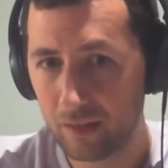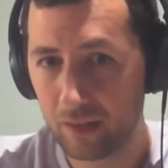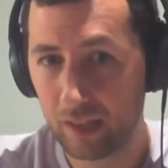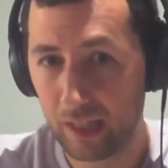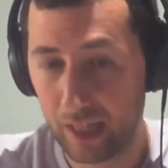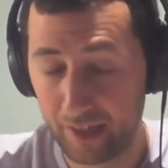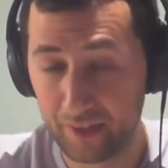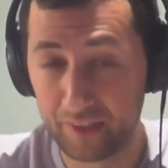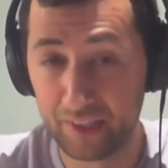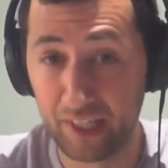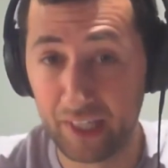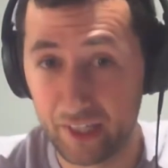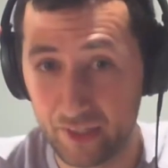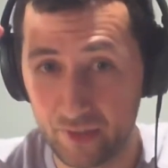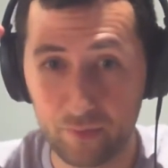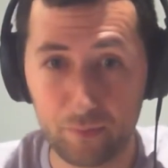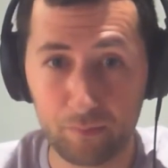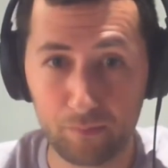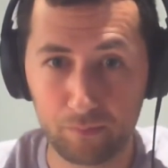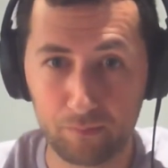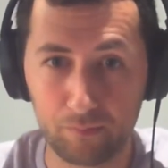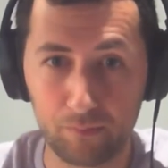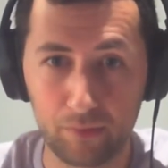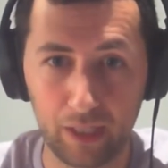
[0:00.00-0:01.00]
and
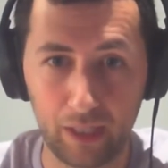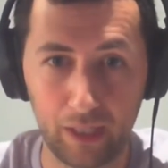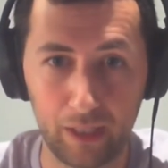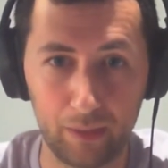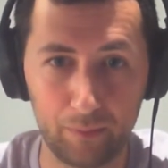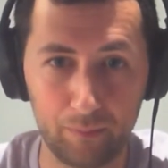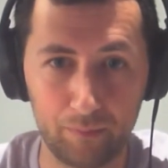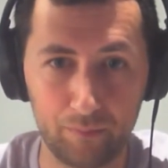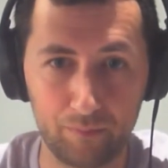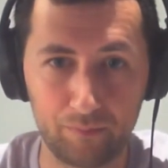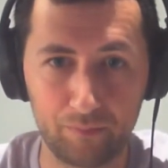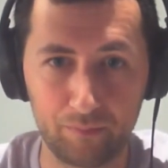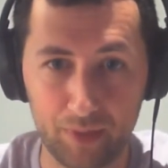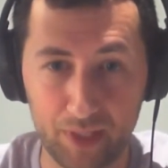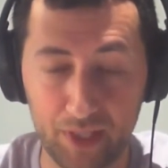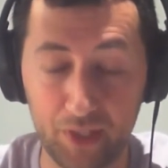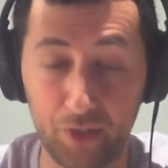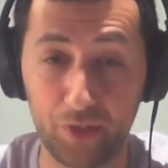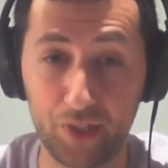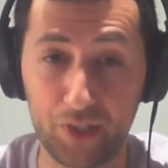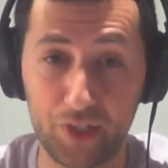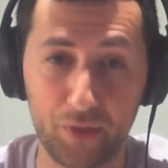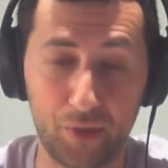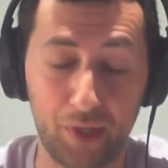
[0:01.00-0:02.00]

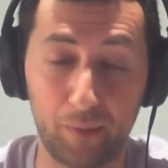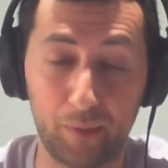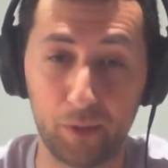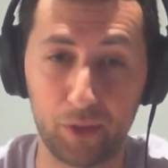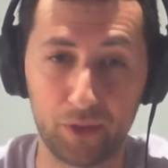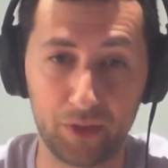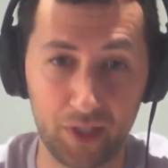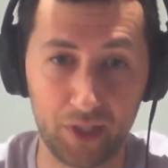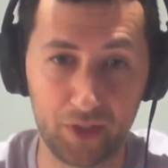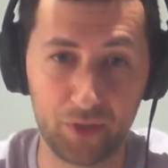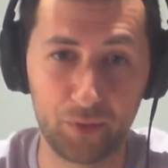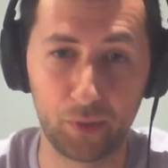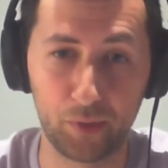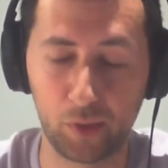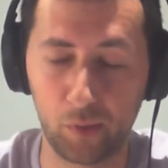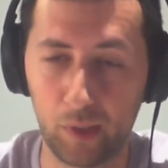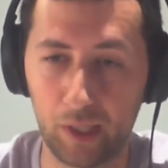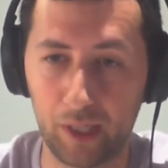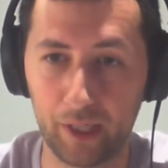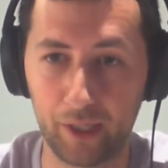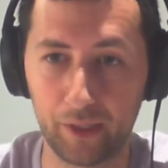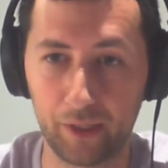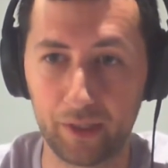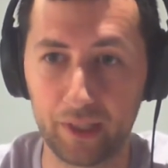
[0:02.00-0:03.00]
serious Scrabble does
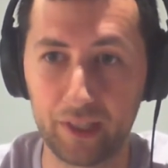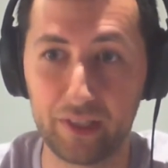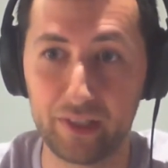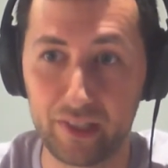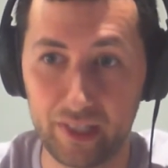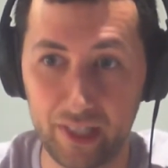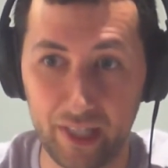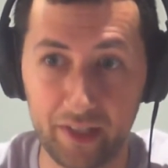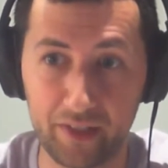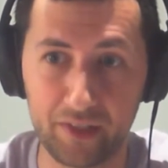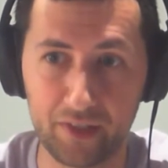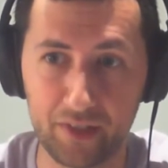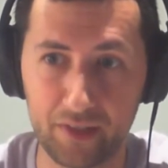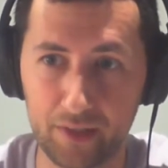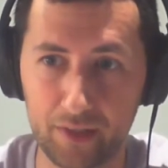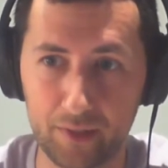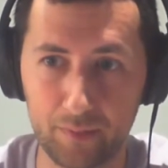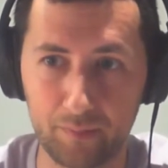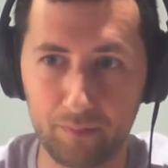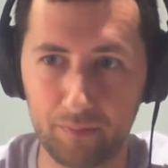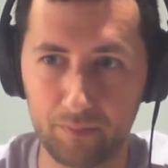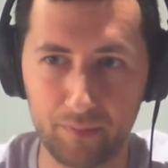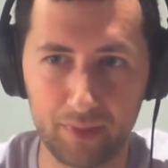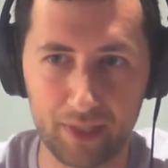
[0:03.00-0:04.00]
require intense
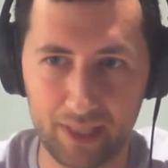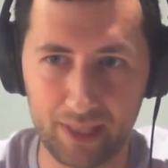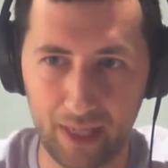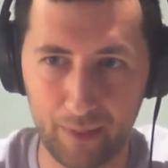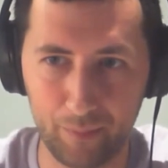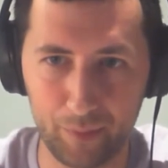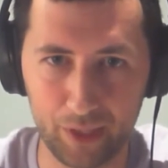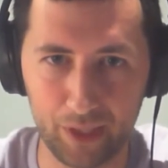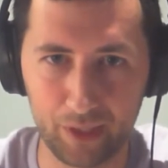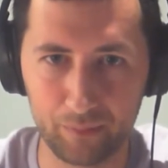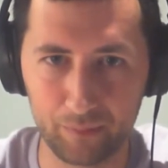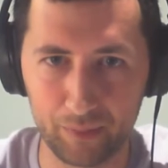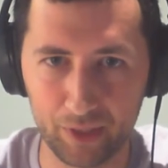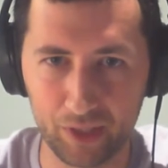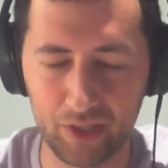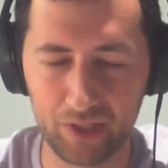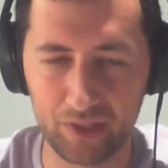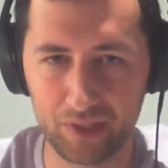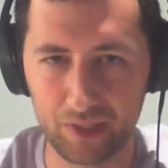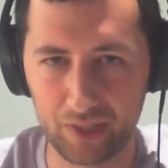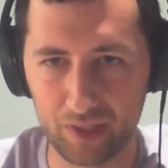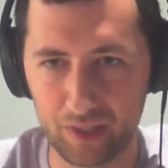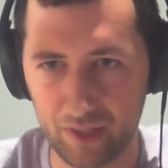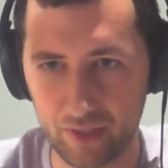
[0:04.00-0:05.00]
stamina,
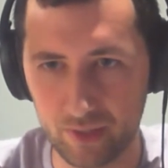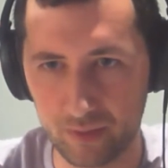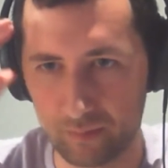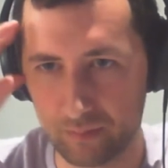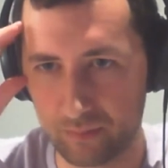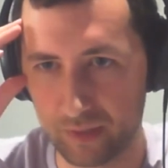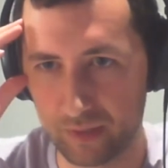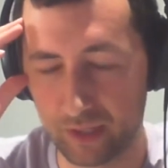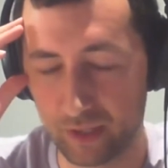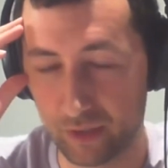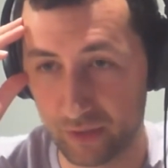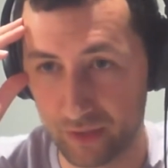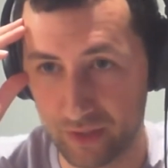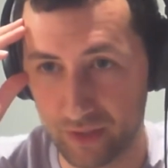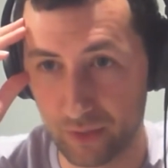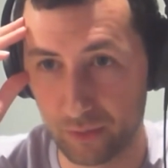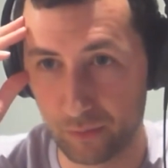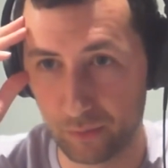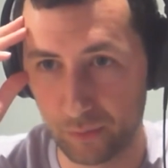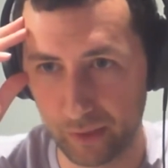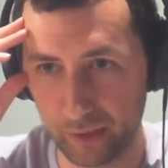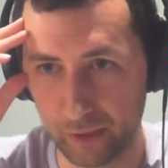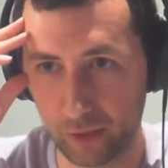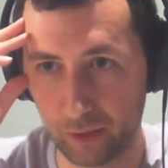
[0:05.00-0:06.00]
because it's, it's a
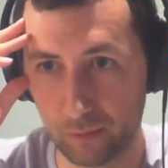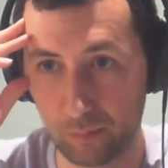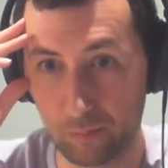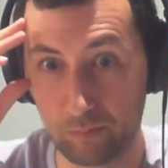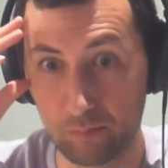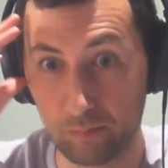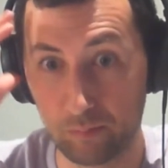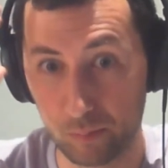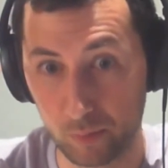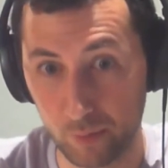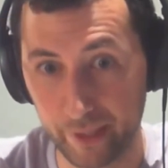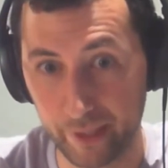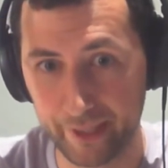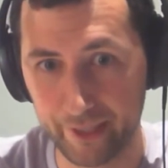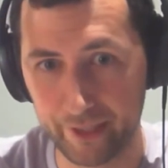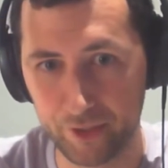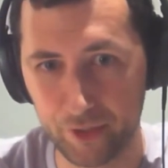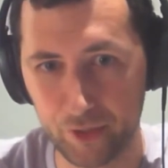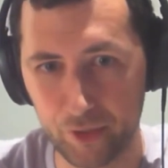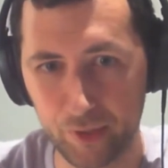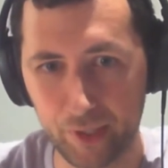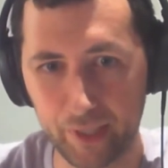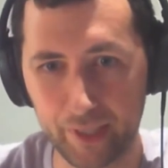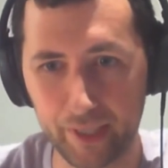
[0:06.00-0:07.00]
real brain
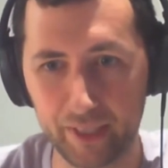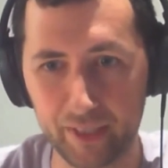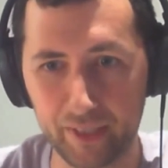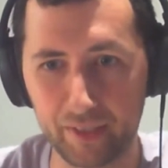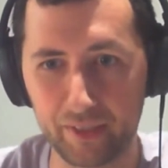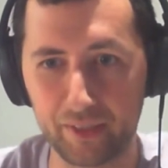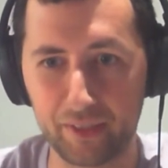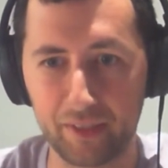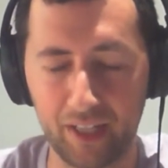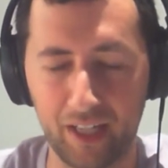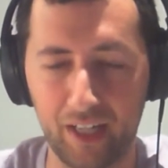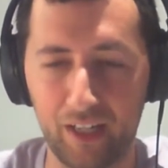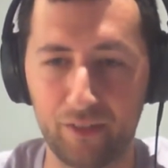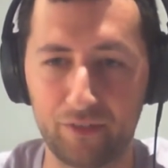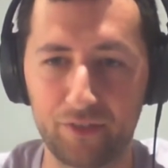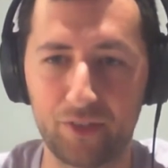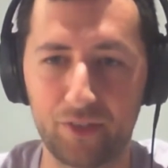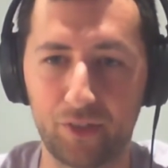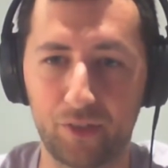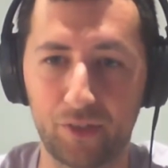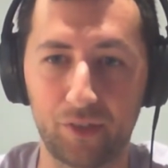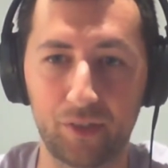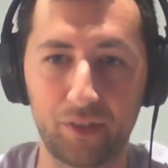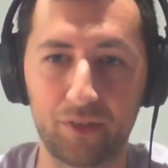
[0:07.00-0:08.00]
drain. And
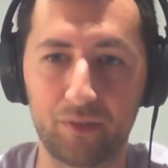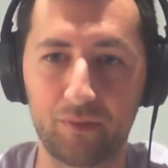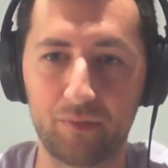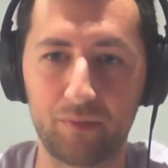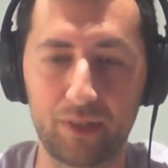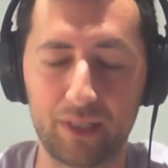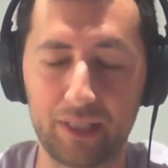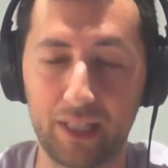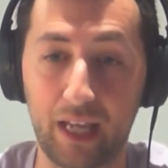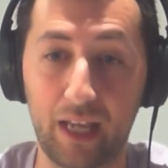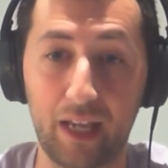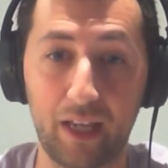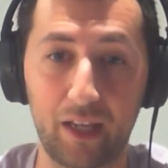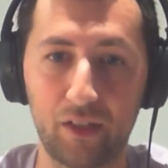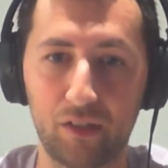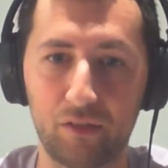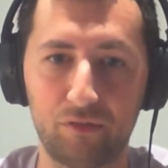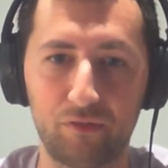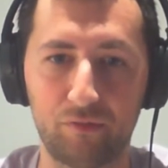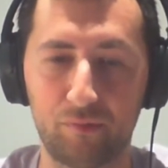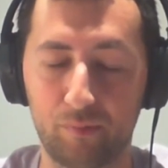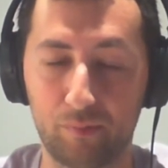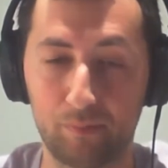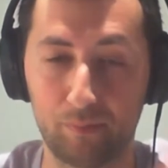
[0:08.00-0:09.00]
after a day of
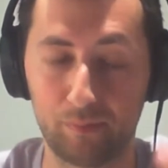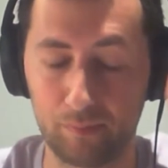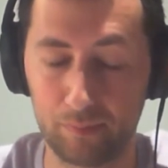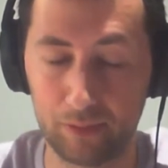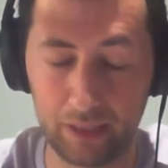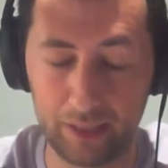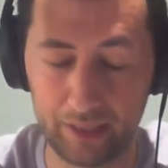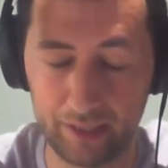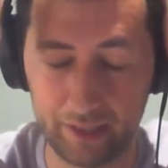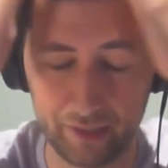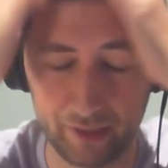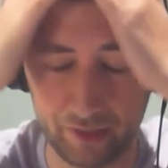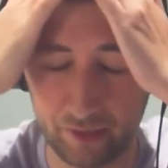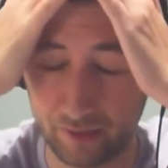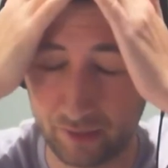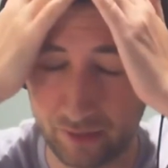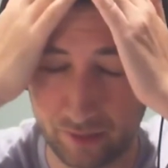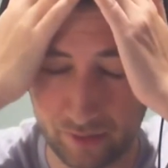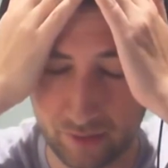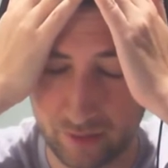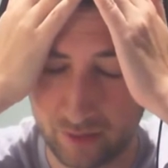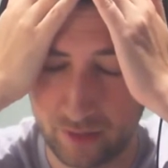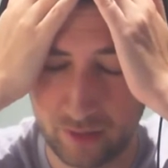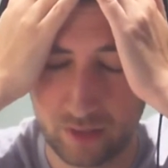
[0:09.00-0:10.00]

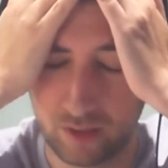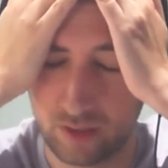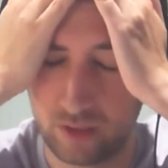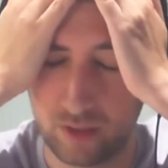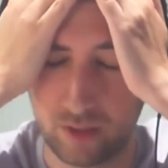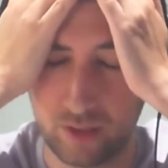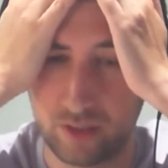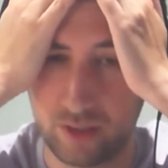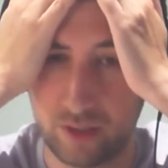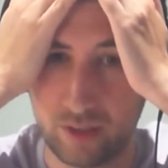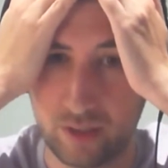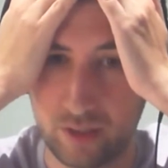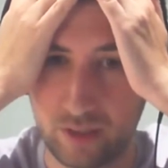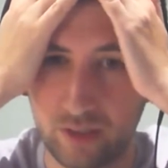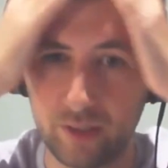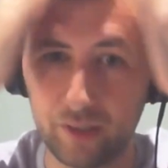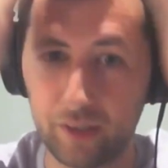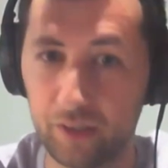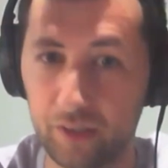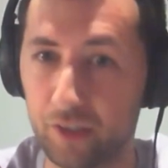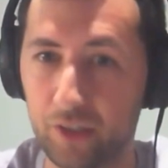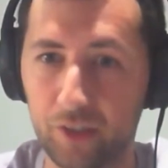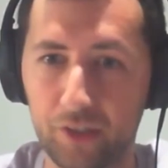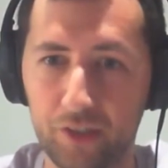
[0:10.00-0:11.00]
playing,
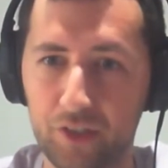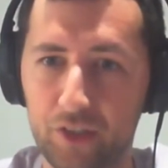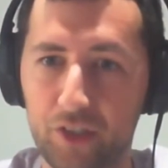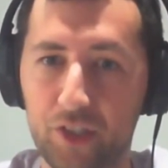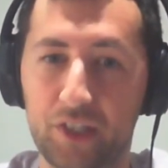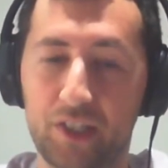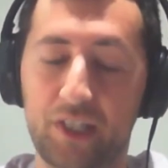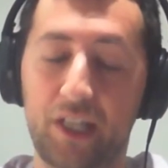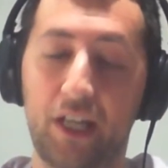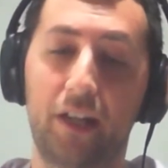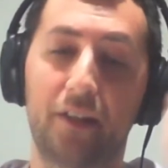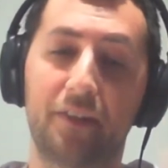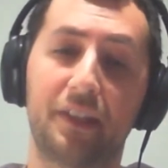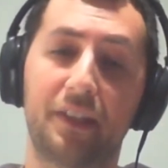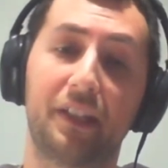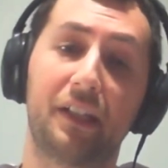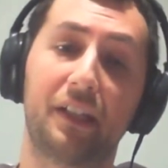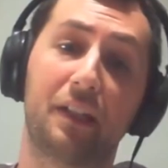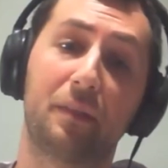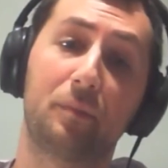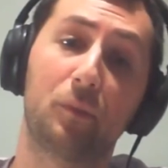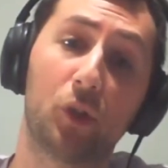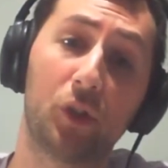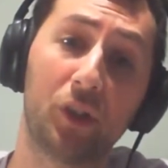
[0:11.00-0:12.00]
you just can't think
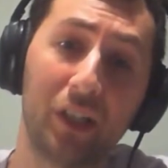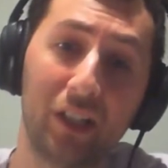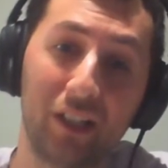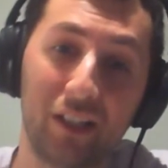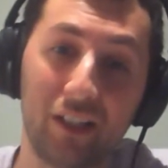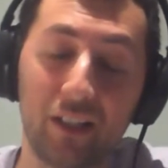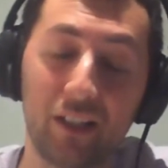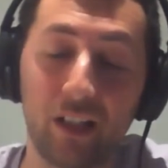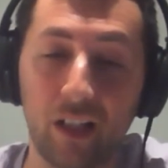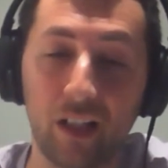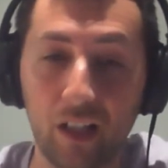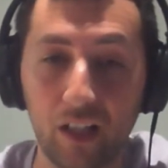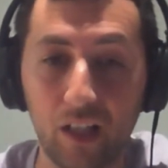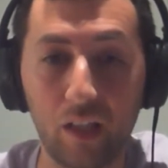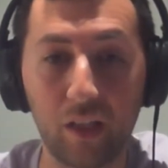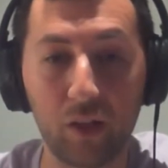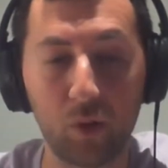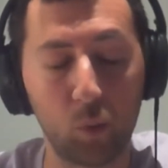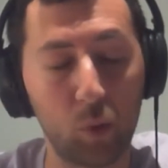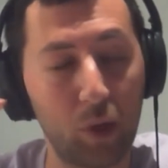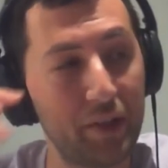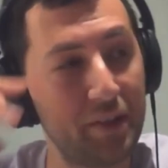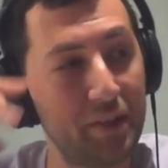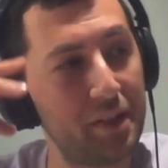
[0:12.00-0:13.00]
anymore.
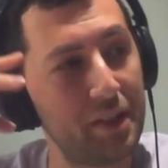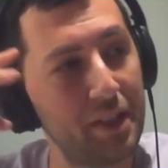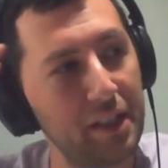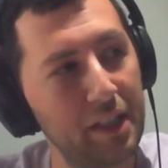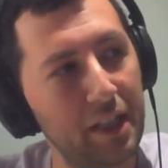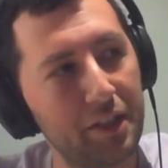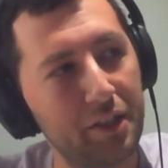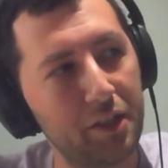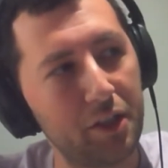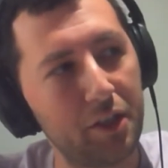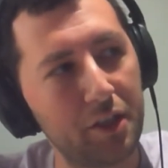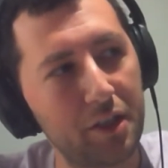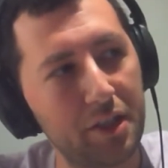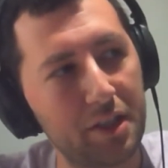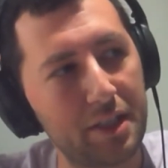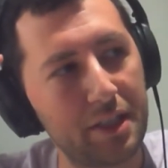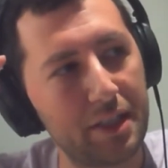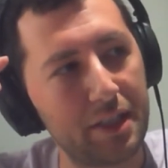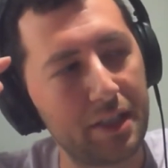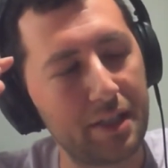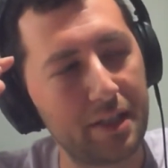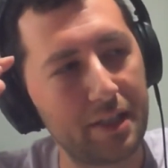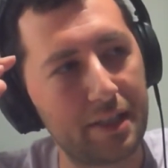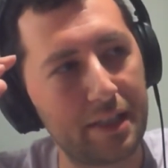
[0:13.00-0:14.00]
One thing I noticed
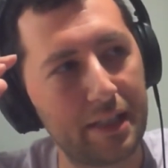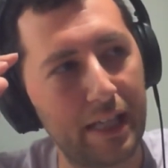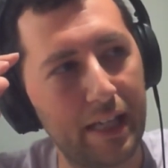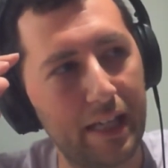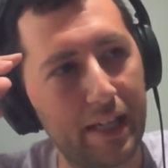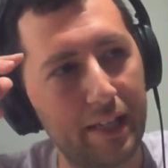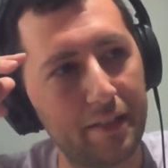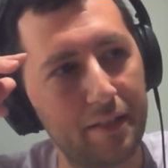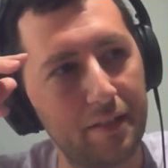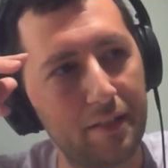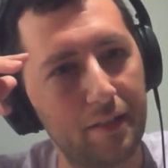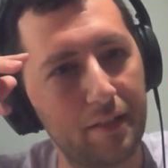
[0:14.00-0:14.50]
is that